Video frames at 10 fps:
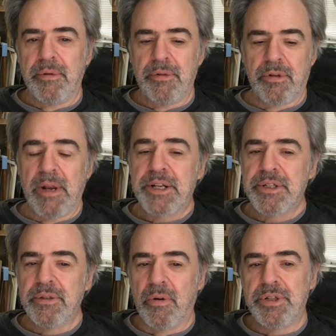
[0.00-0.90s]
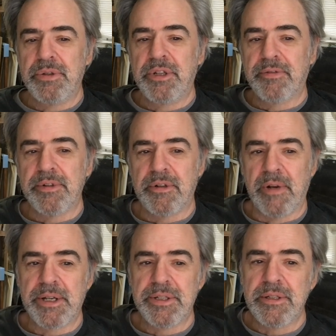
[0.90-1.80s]
direction, or two different
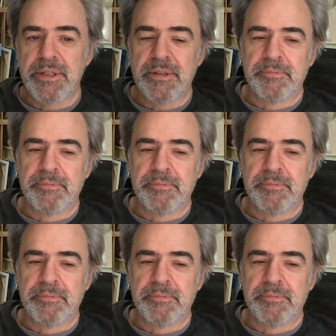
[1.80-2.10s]
directions